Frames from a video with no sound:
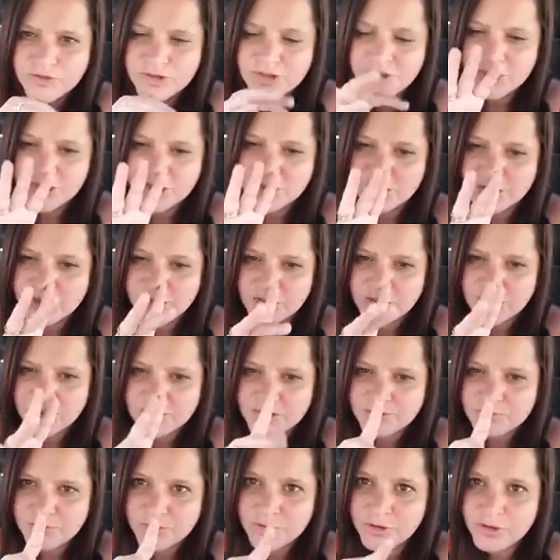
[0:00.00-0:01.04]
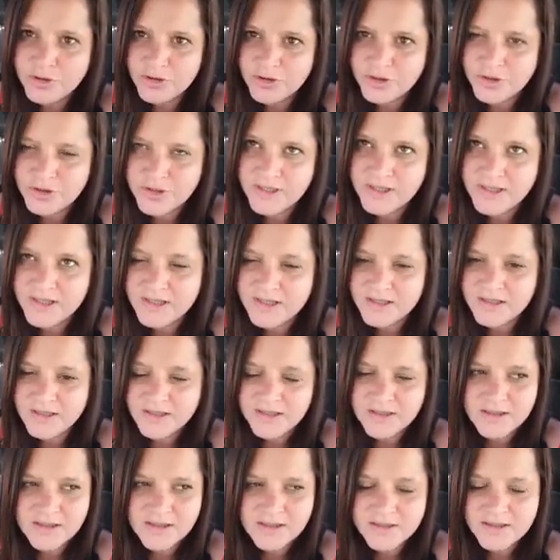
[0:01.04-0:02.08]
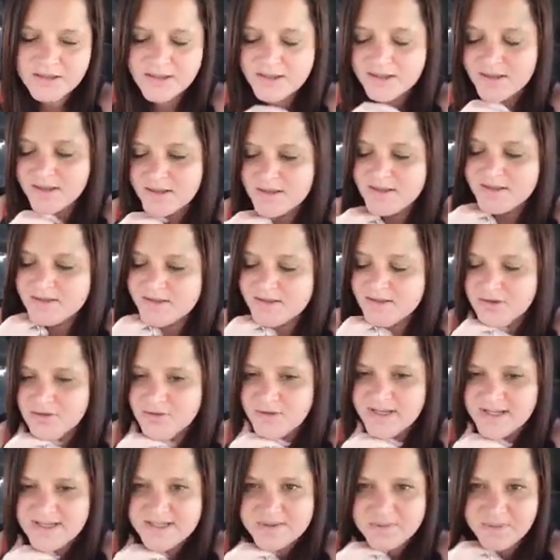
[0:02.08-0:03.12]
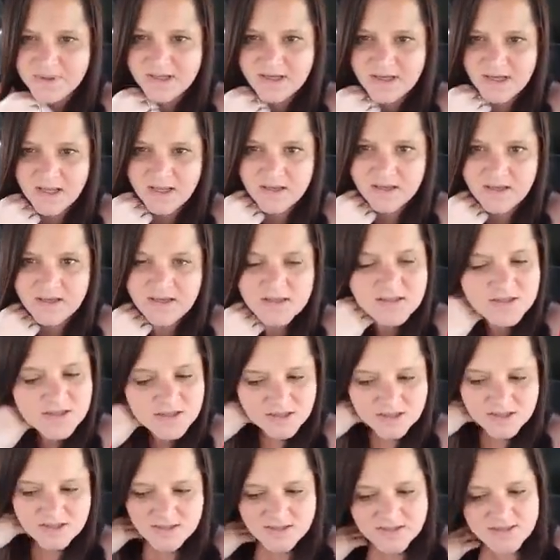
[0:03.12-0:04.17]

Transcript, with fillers: Good morning. So it's been ages